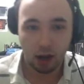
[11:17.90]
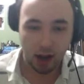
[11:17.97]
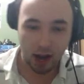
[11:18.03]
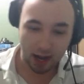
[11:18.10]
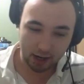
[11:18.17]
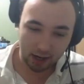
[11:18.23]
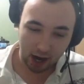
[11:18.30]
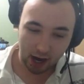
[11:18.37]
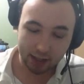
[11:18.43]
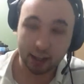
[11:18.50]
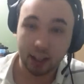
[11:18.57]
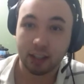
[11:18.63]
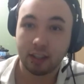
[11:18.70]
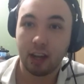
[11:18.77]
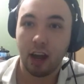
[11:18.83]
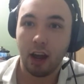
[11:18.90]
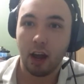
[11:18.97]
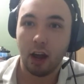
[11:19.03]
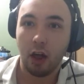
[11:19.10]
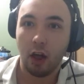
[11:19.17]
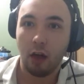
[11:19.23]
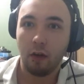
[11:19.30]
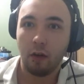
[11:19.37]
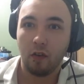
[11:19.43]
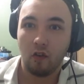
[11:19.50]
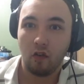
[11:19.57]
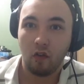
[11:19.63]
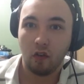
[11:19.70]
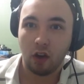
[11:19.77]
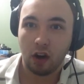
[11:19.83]
And I just
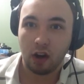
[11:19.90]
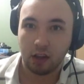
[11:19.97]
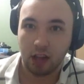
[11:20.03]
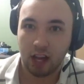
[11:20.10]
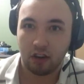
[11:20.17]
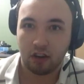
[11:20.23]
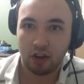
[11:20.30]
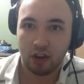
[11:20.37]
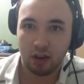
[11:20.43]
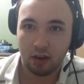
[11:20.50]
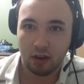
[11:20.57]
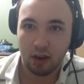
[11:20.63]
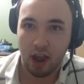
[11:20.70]
clenched.